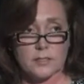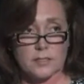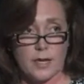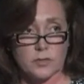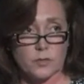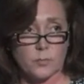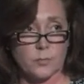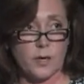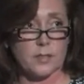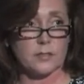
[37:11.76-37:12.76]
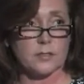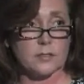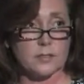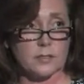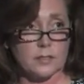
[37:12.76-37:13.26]
the disaster
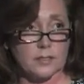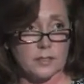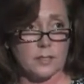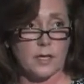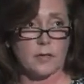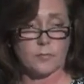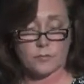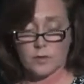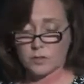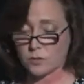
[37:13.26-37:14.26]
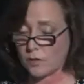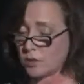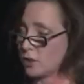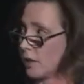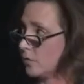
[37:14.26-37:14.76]
preparedness, the cleanup,
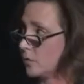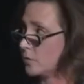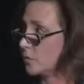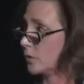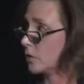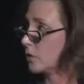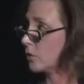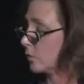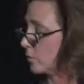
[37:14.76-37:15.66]
restoration efforts, but it's a,